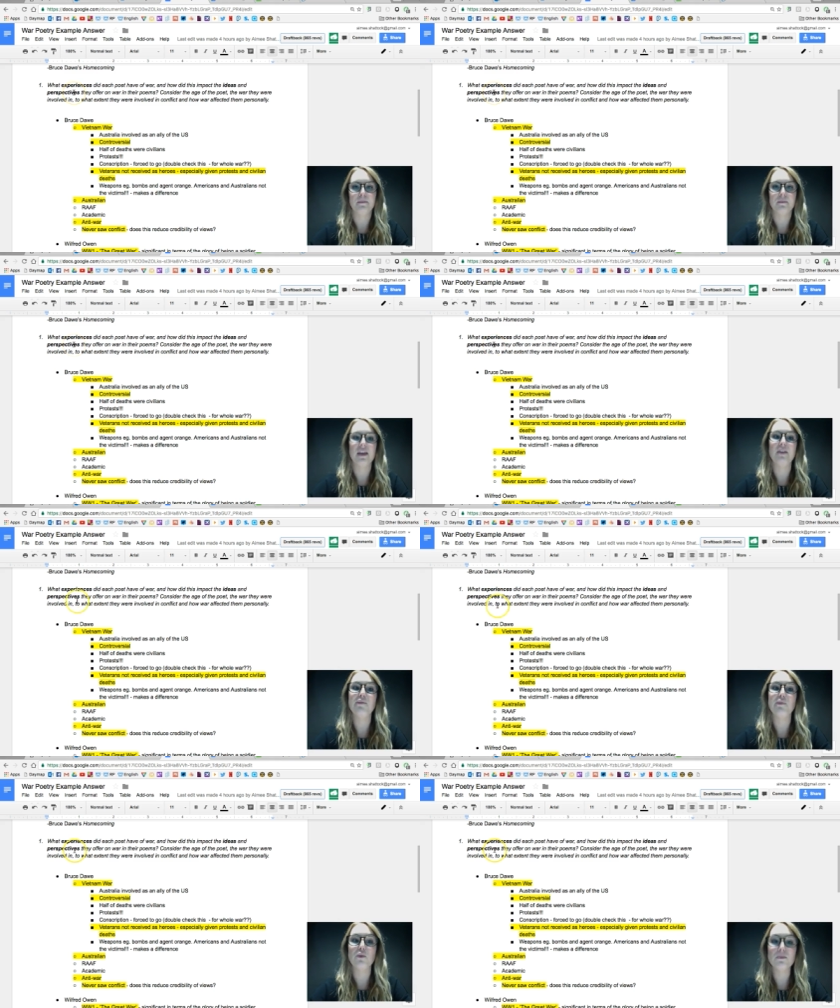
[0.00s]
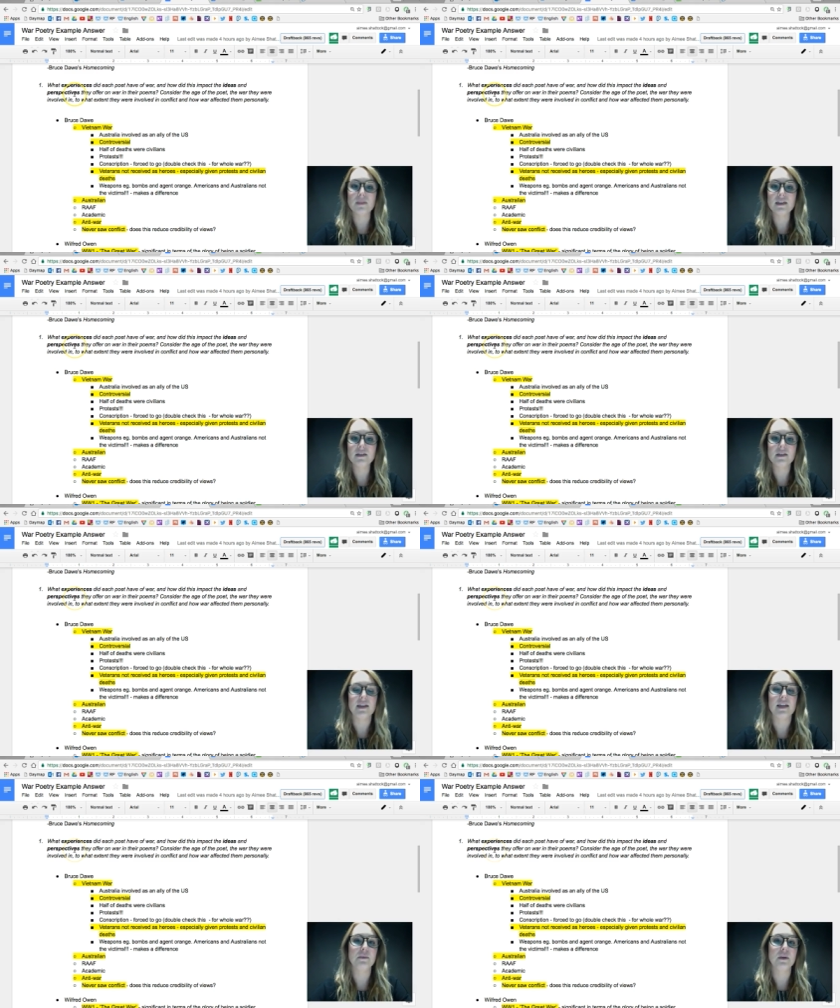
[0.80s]
inform this,
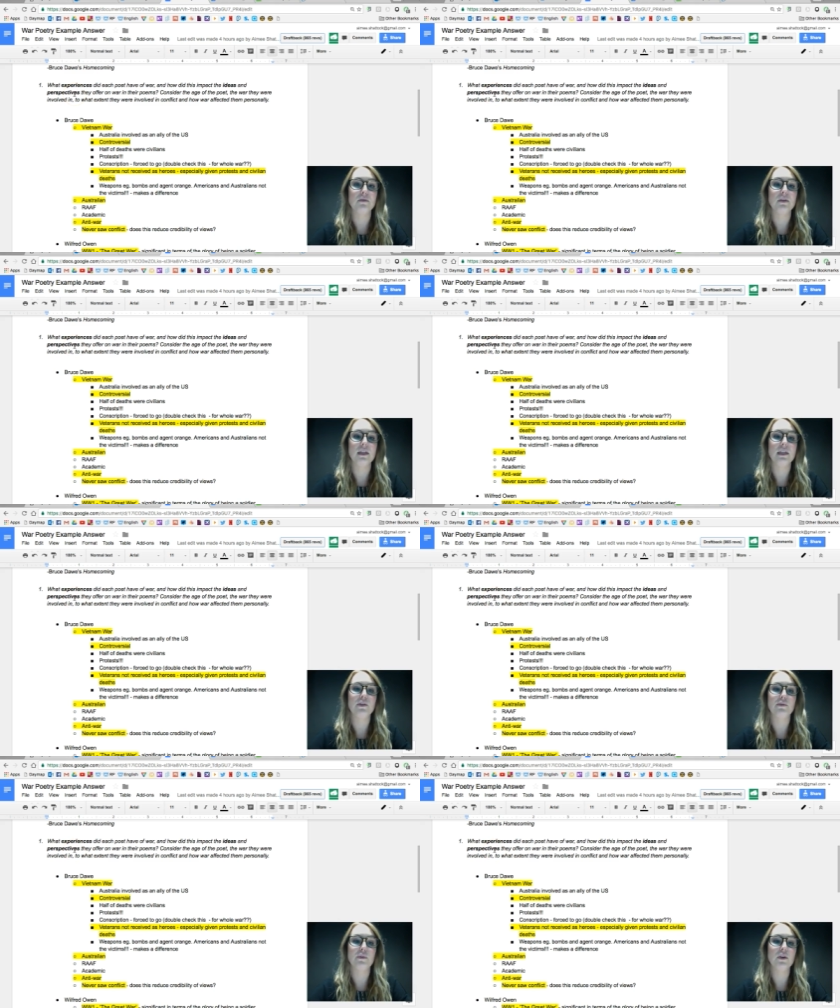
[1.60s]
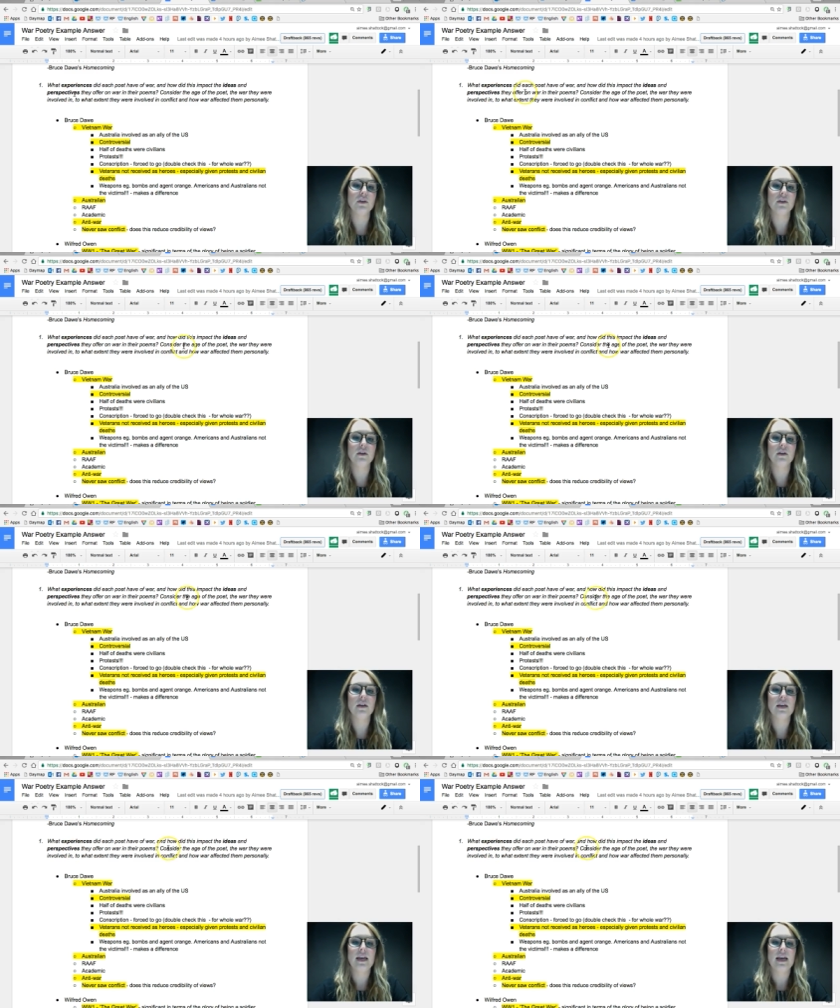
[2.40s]
and that's what I really need to focus on.
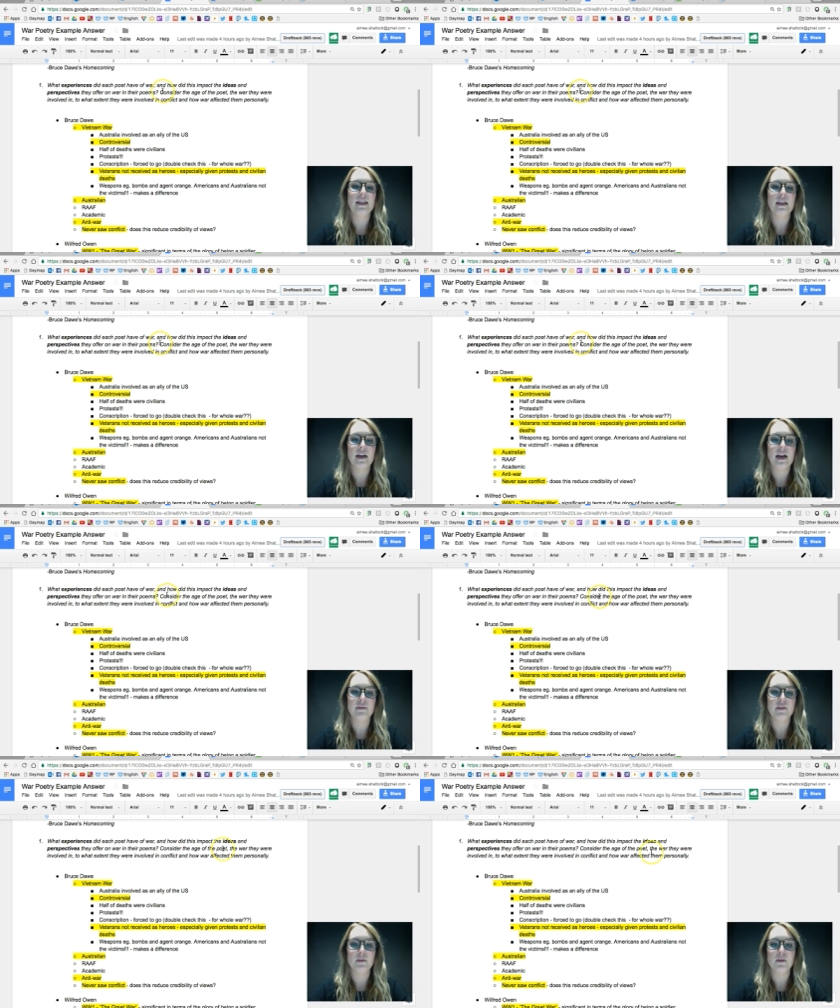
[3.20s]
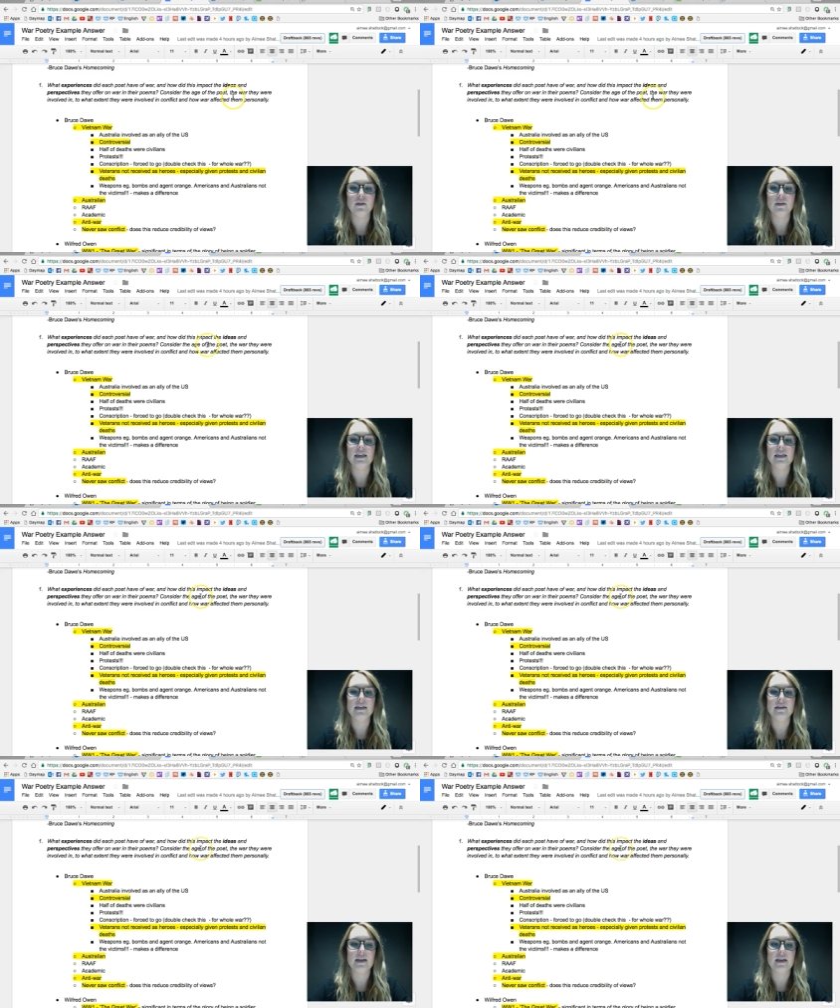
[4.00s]
And then I have some of those
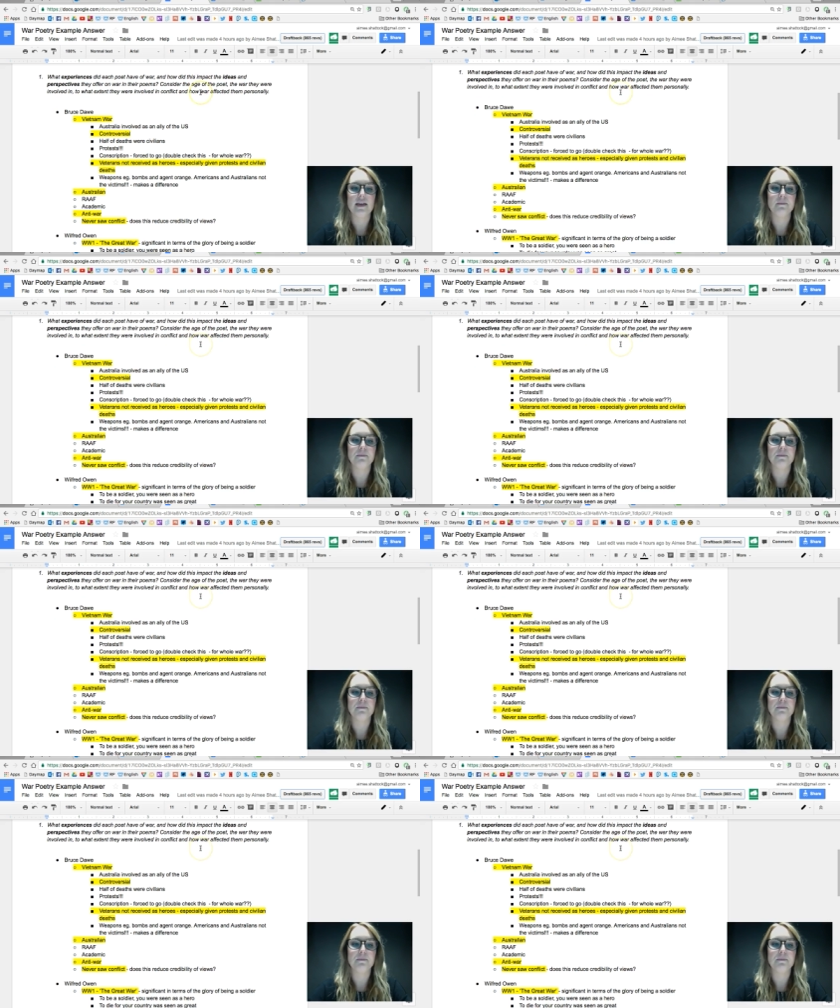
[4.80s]
ideas here.